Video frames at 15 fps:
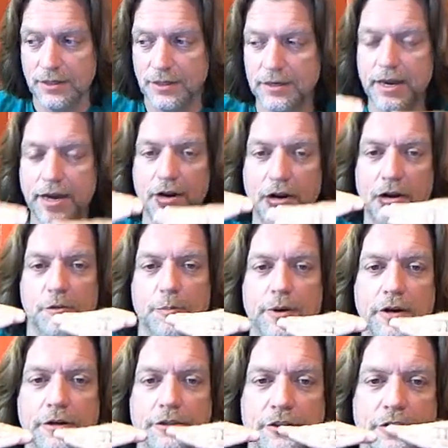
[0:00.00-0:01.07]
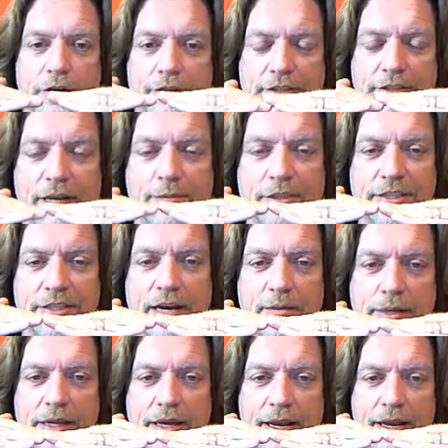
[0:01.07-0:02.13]
not all the parts are on the same exact
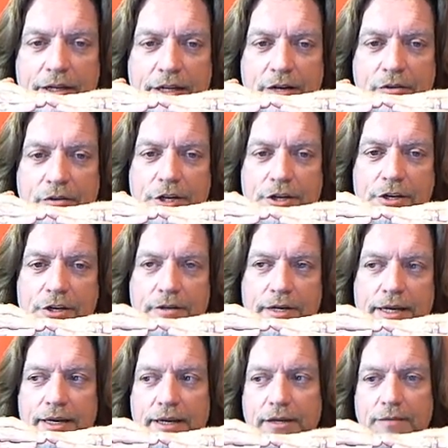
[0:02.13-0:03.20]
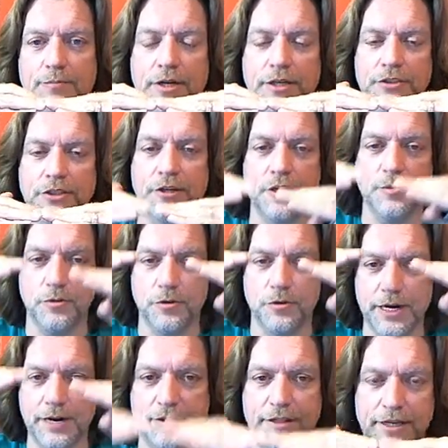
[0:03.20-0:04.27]
plane. You know, when you do a printed circuit board,
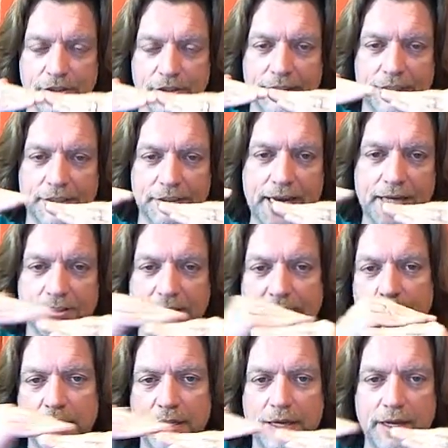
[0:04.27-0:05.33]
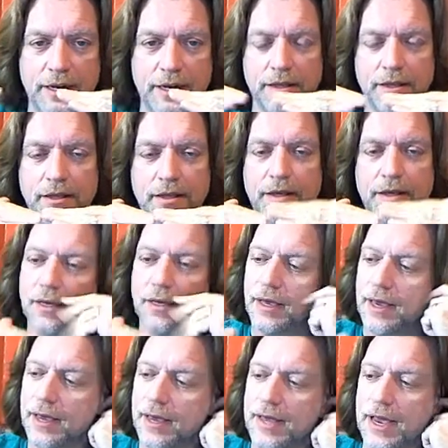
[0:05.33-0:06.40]
everything's on the exact same plane,
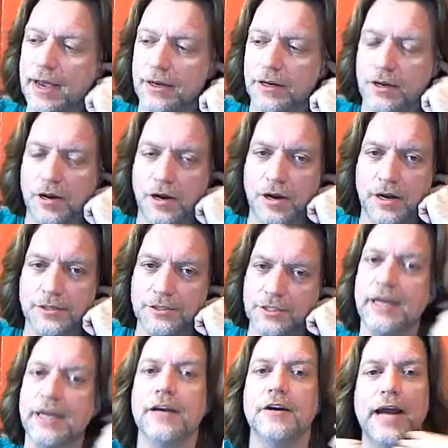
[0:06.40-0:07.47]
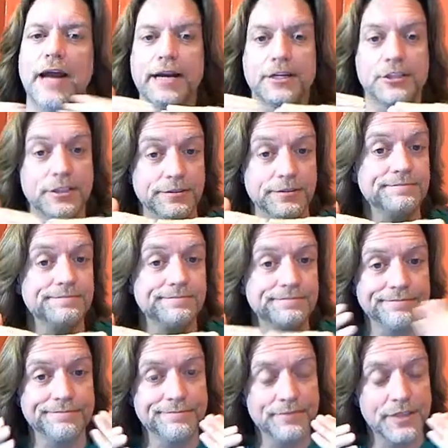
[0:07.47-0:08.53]
and that can cause interaction
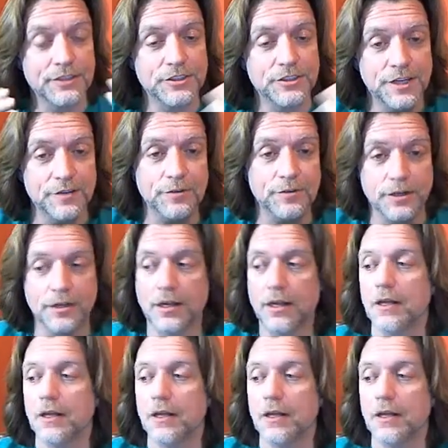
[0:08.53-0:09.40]
that's different